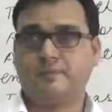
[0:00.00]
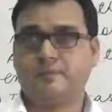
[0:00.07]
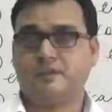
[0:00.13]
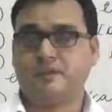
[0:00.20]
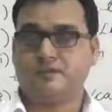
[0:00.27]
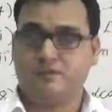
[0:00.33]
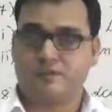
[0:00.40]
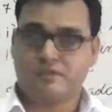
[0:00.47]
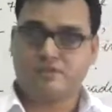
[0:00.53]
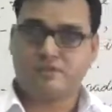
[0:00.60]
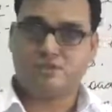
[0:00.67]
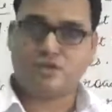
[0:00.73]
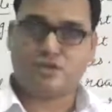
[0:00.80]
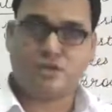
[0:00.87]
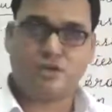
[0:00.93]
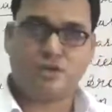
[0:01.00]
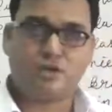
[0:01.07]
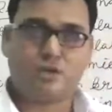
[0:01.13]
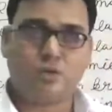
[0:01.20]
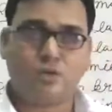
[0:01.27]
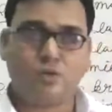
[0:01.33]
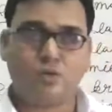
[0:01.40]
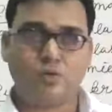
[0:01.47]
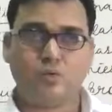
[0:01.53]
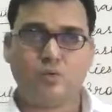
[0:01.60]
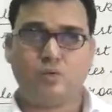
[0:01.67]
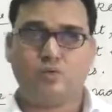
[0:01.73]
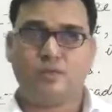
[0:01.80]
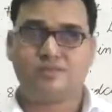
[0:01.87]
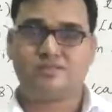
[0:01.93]
The first we should know
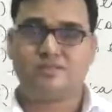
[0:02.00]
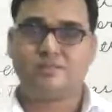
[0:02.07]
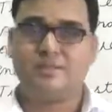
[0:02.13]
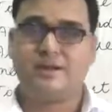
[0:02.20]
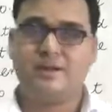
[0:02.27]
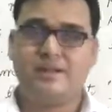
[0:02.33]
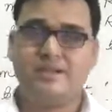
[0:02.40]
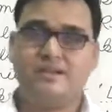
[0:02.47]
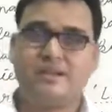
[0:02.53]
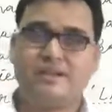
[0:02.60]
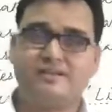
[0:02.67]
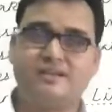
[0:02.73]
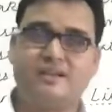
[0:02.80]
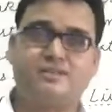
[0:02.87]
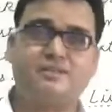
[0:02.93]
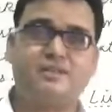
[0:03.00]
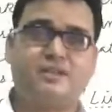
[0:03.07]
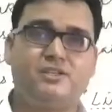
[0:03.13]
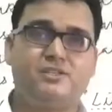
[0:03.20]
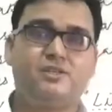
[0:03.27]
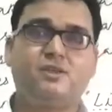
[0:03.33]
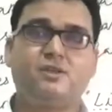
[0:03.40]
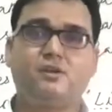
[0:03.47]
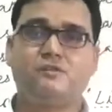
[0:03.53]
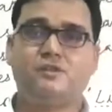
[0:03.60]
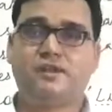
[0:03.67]
what's the meaning and definition of